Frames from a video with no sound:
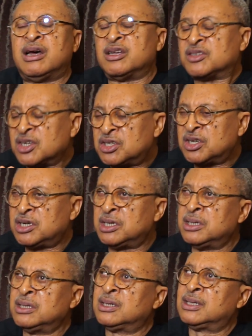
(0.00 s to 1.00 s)

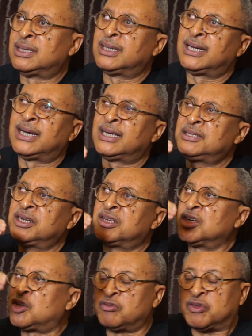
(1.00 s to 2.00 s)
essentially
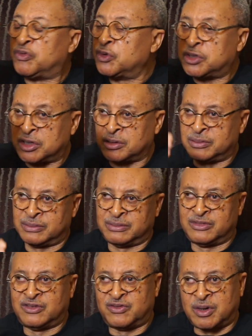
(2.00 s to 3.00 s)
taking care of the future
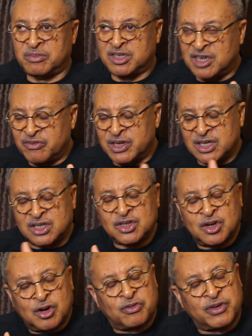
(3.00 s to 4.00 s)
from the savings
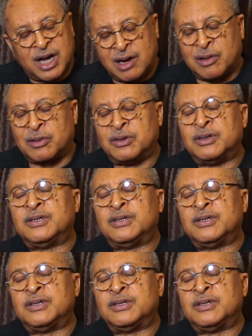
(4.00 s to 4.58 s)
of now.